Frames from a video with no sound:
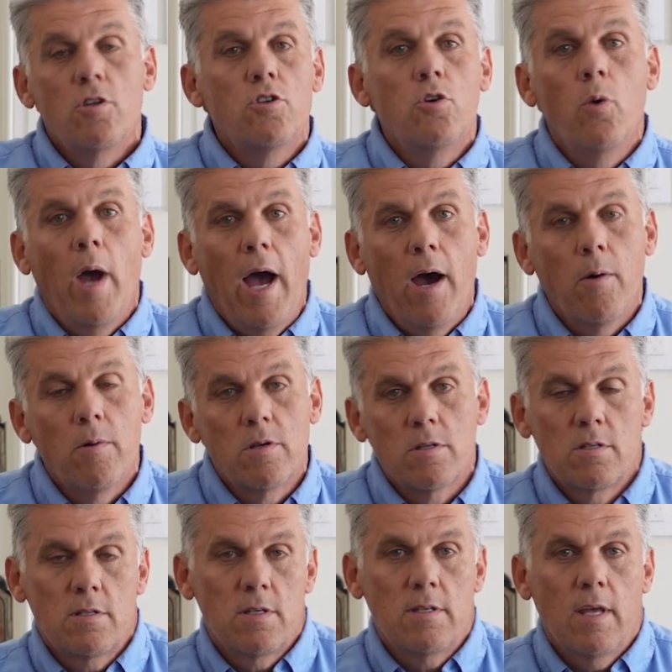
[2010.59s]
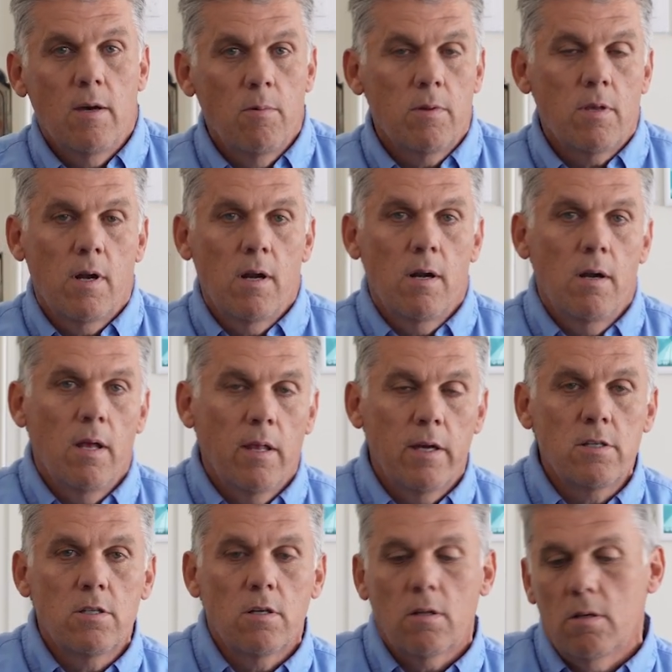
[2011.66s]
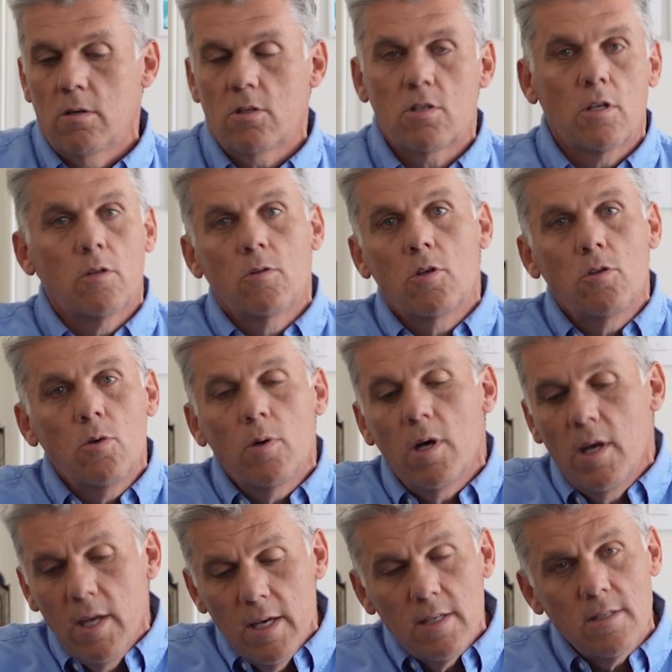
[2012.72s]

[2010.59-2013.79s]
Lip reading: 2 hours and sit down with our election clerks to do a